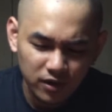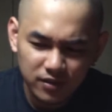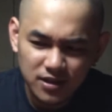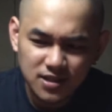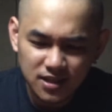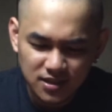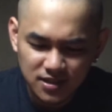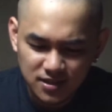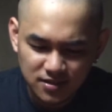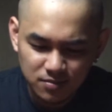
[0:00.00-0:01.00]
this
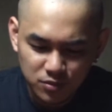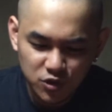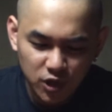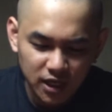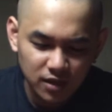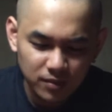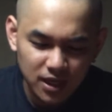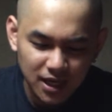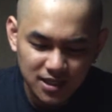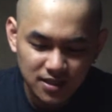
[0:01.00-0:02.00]
is striking me
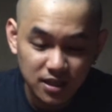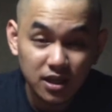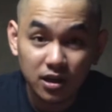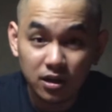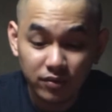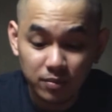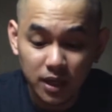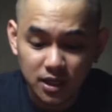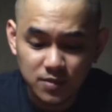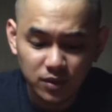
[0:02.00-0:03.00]
as the year of the
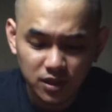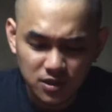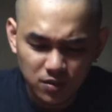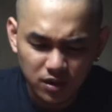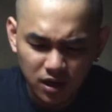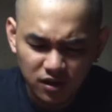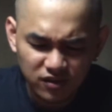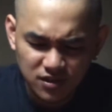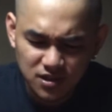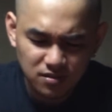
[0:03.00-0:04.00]
box mod, so there are
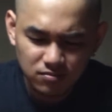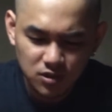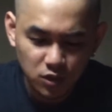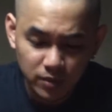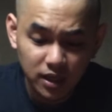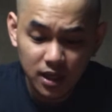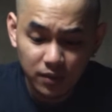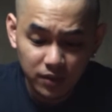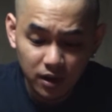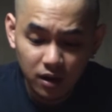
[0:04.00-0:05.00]
just so many
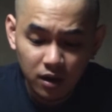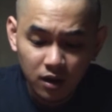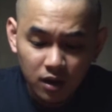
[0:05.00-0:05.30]
out there.